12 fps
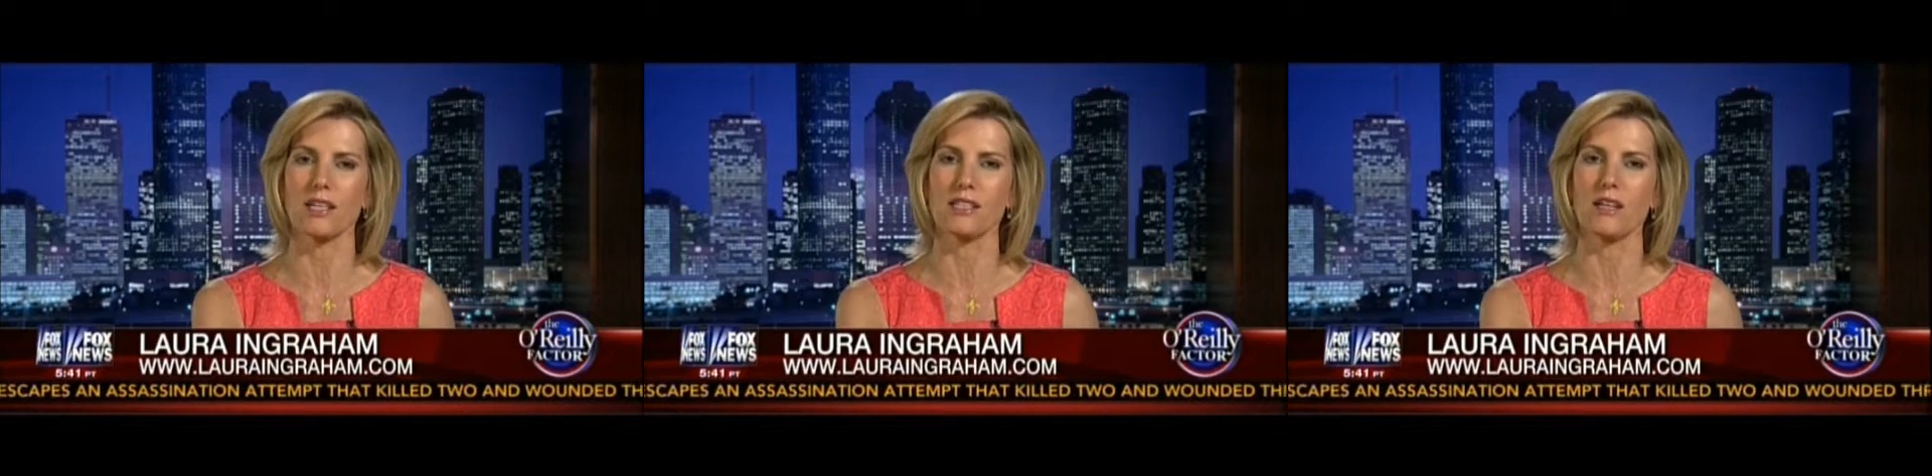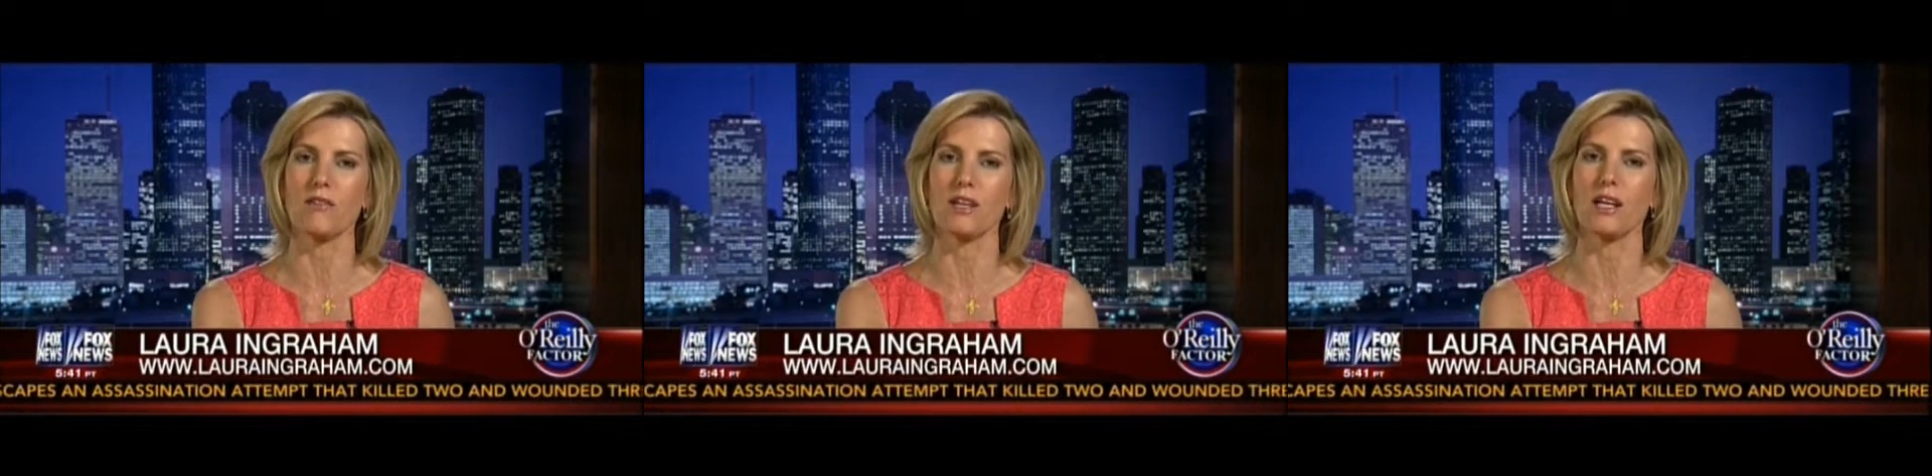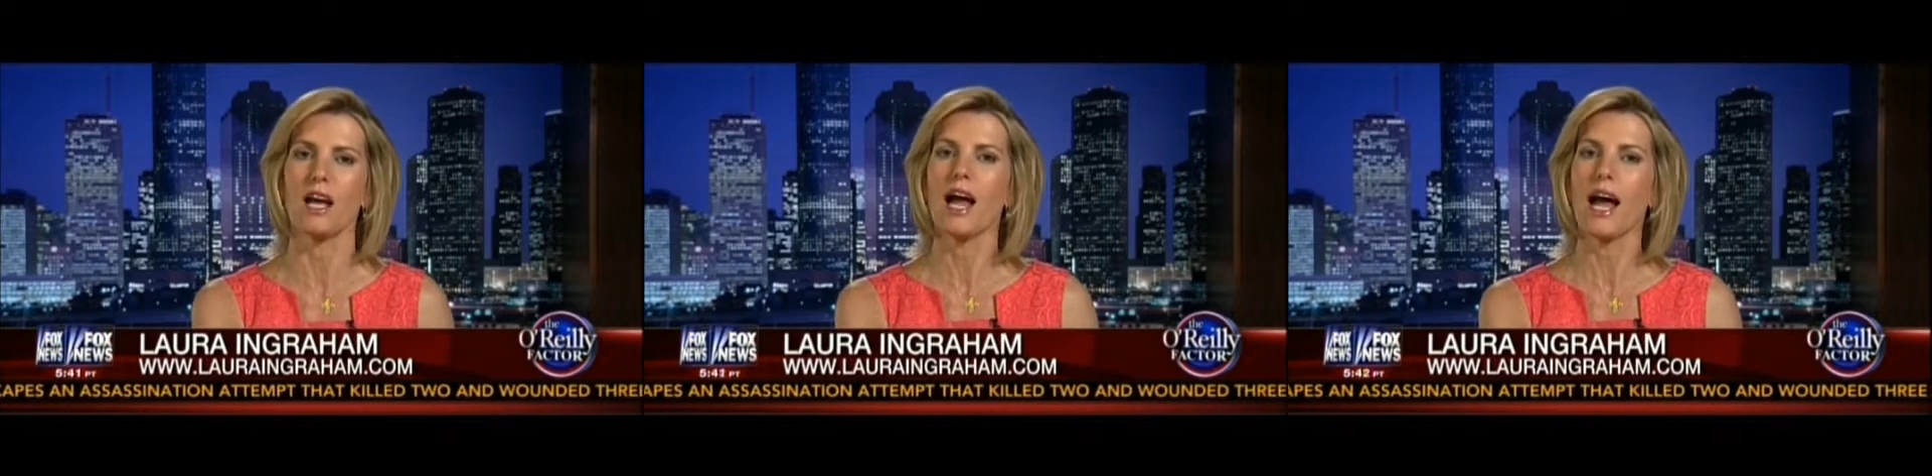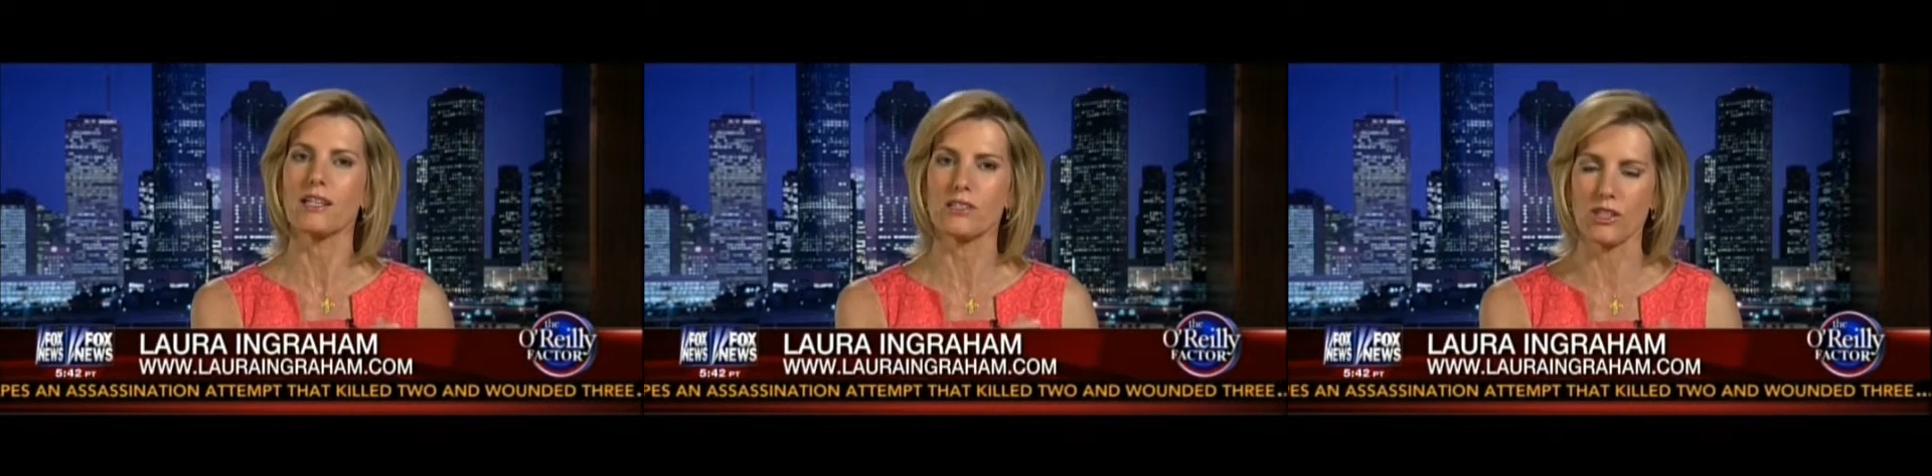activity
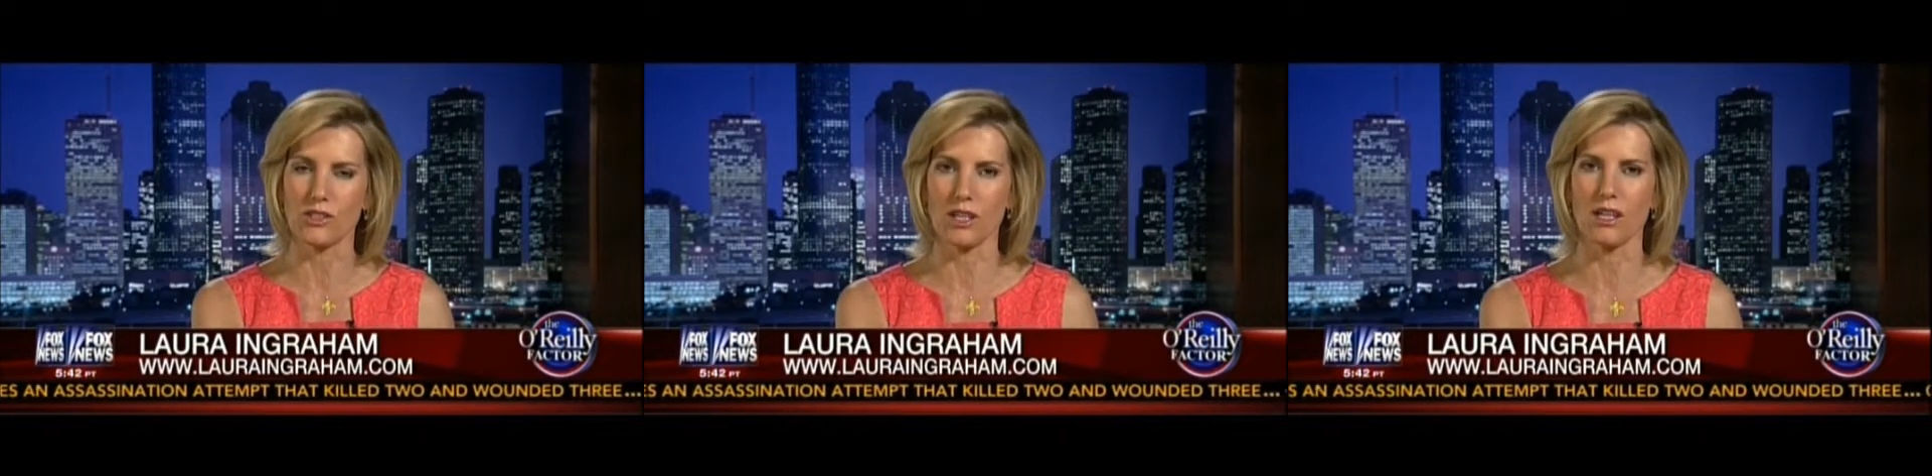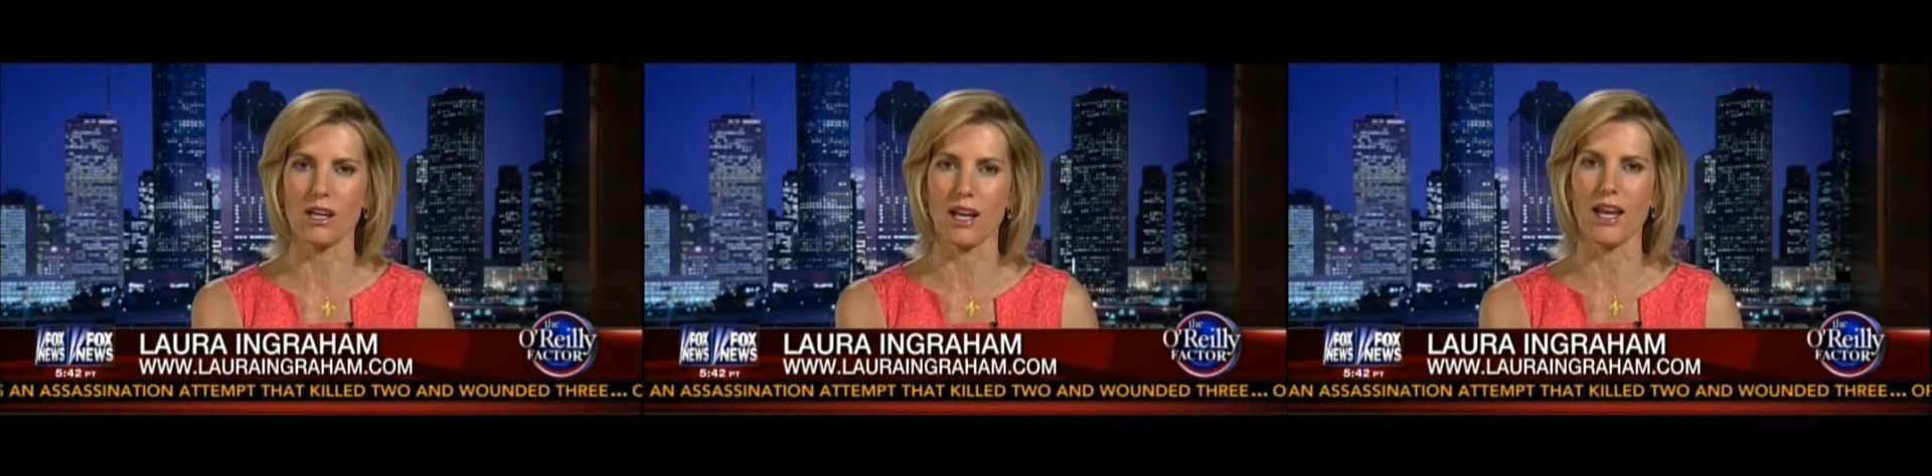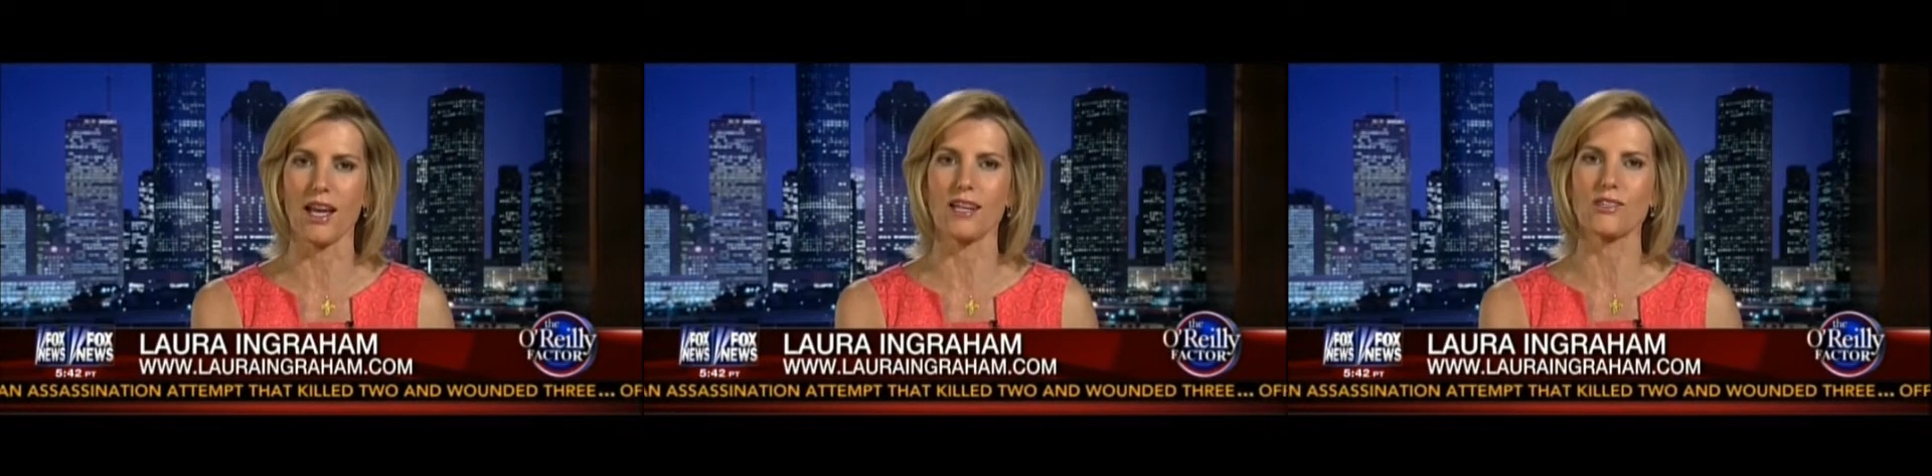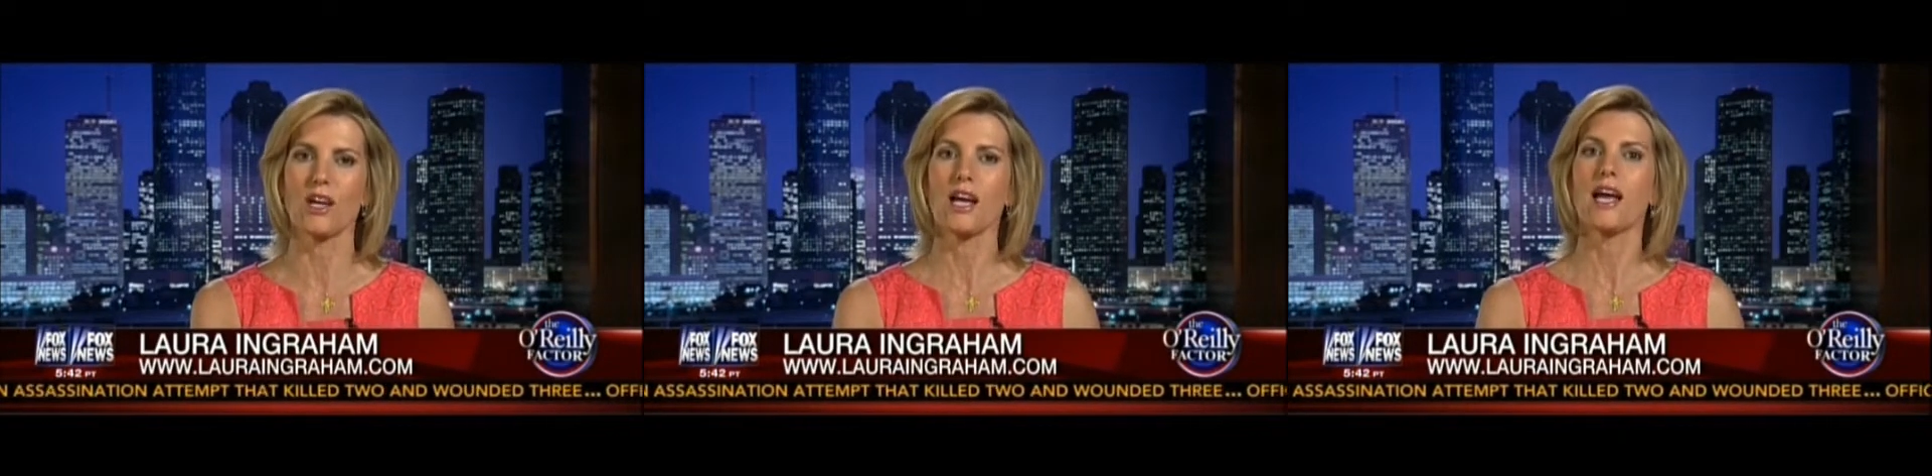at such a young
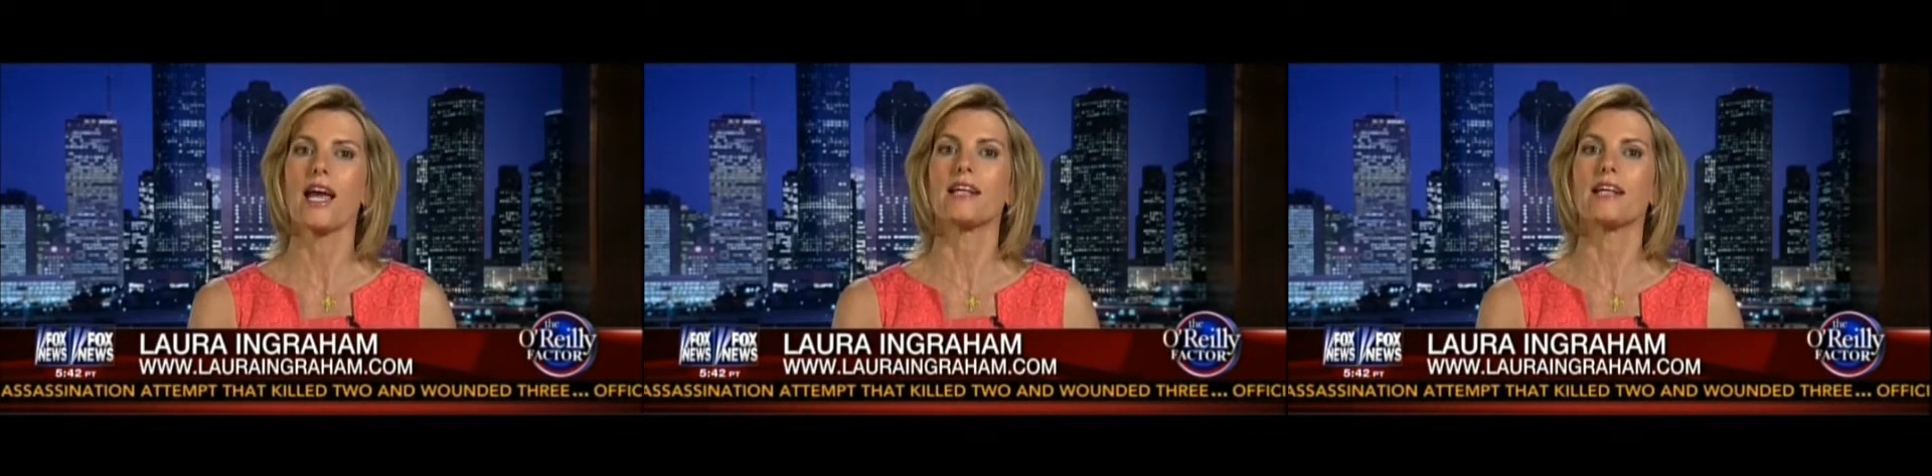age,